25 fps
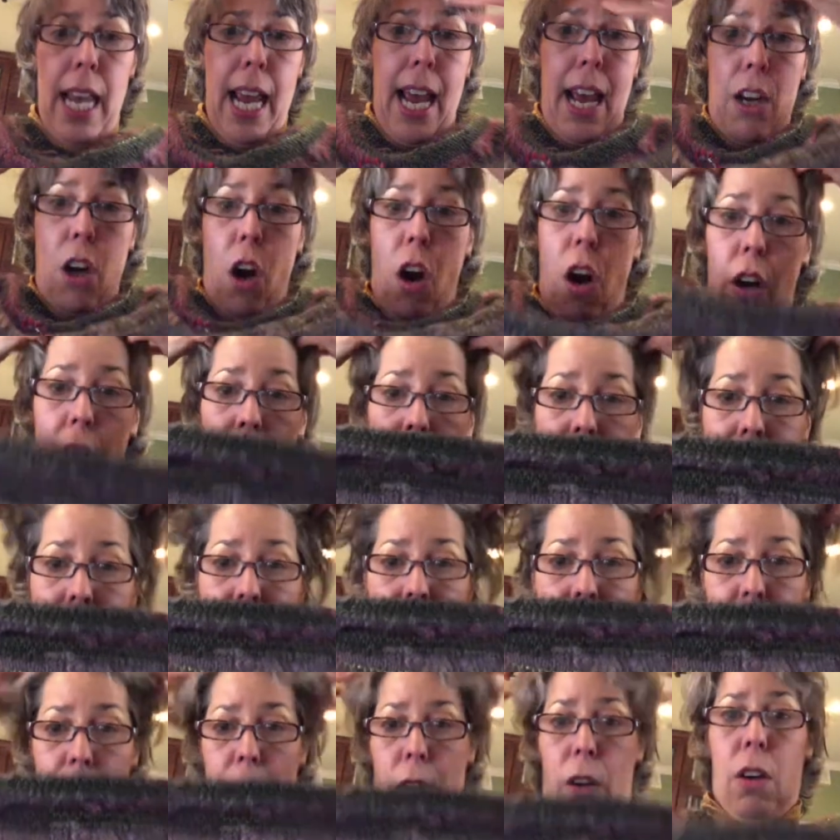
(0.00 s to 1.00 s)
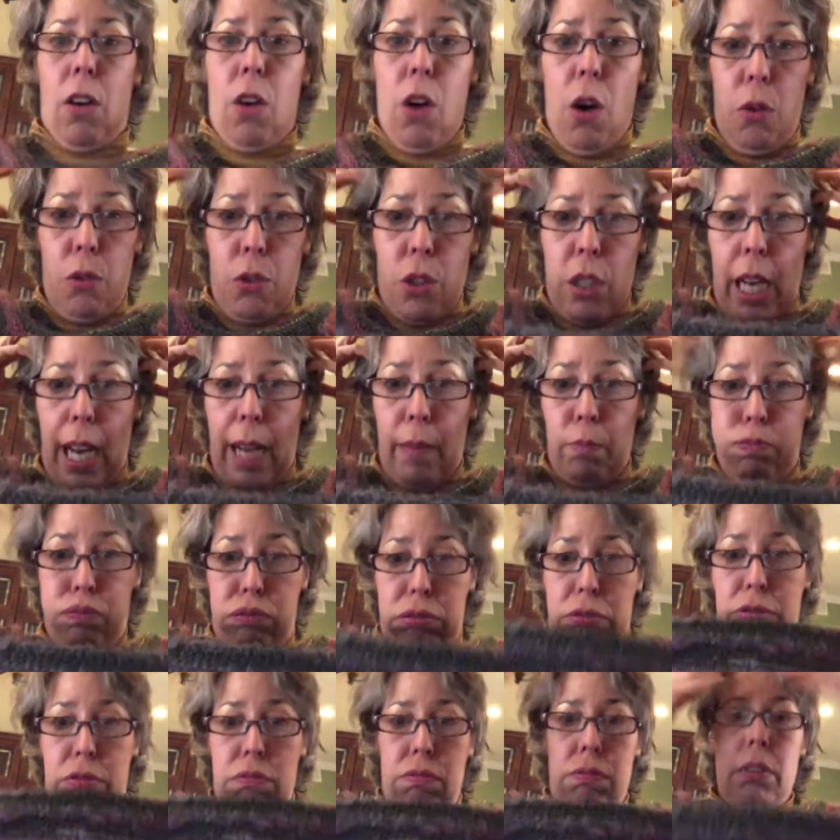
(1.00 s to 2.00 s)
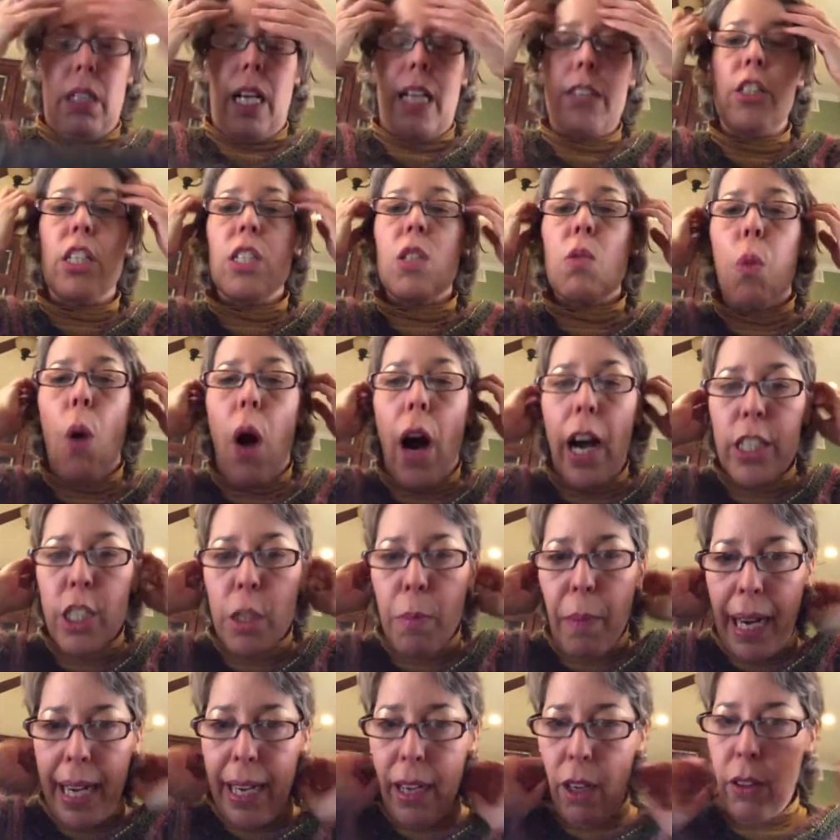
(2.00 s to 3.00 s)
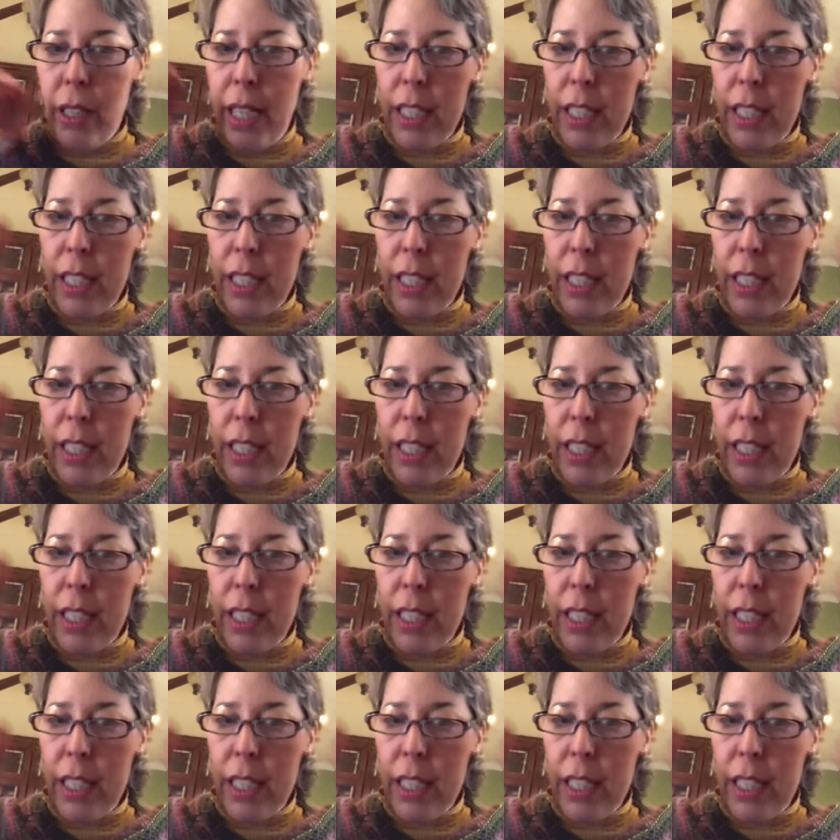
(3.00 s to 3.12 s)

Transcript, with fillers: and our hair goes like, I just washed my hair.